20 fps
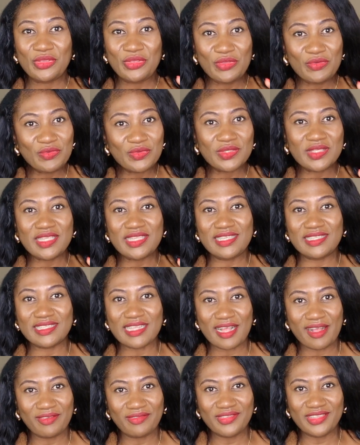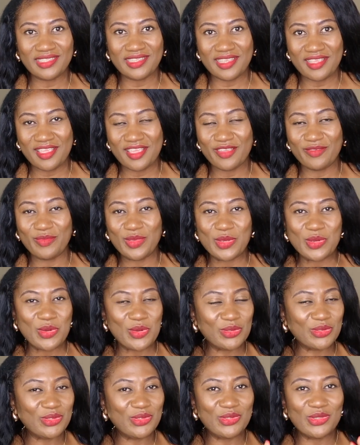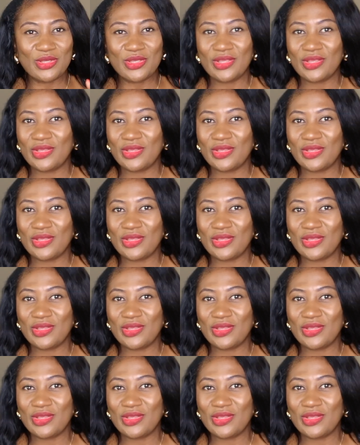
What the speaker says: you will see this outfit again, because